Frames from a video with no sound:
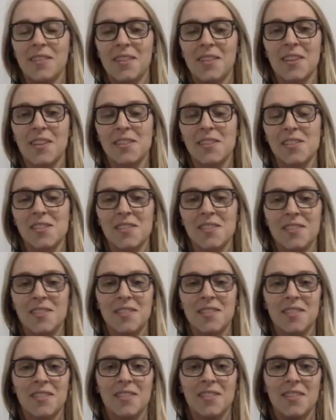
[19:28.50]
Because
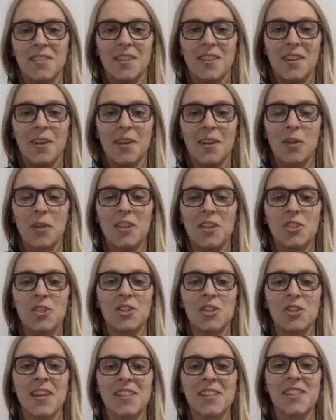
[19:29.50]
outrageous
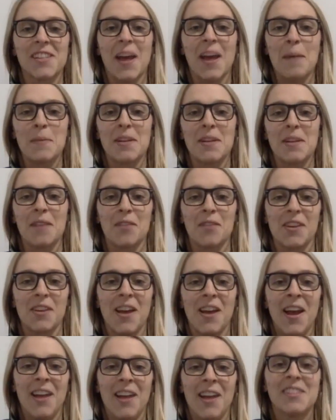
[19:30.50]
things happened every
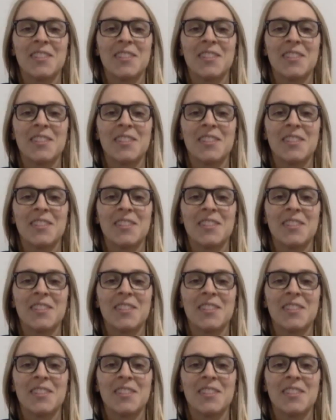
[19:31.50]
day.